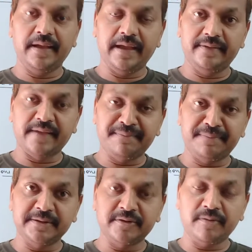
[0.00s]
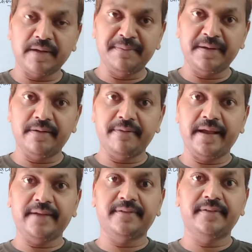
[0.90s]
examples of chemical
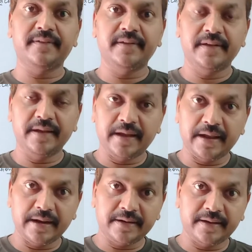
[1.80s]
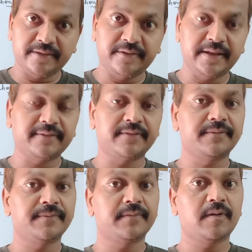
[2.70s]
reactions, characteristics
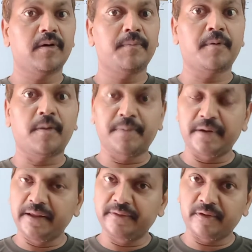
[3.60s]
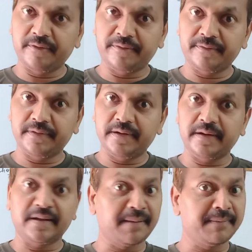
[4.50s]
or properties of
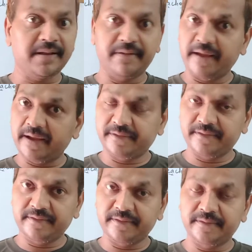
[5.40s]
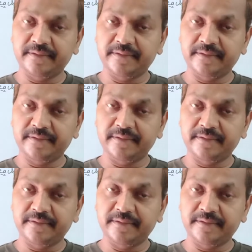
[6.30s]
chemical reactions,